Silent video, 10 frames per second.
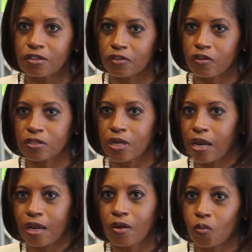so there's not a
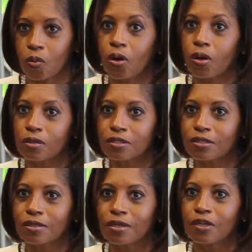lot of
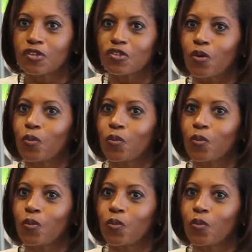walls, so